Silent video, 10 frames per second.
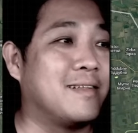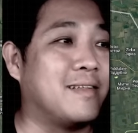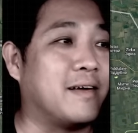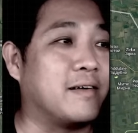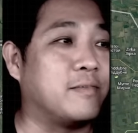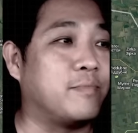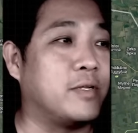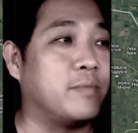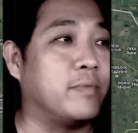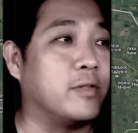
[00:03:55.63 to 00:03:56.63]
Yeah, I should put
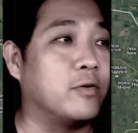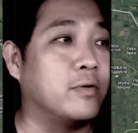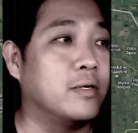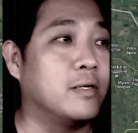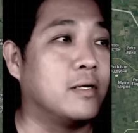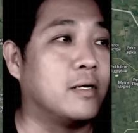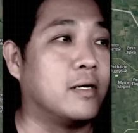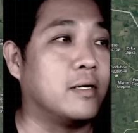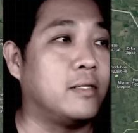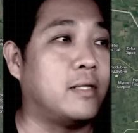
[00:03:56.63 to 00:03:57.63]
it below.
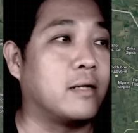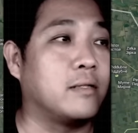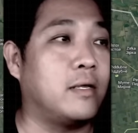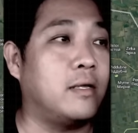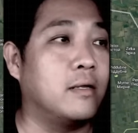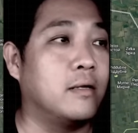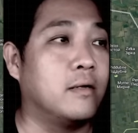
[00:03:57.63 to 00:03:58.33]
Dalne,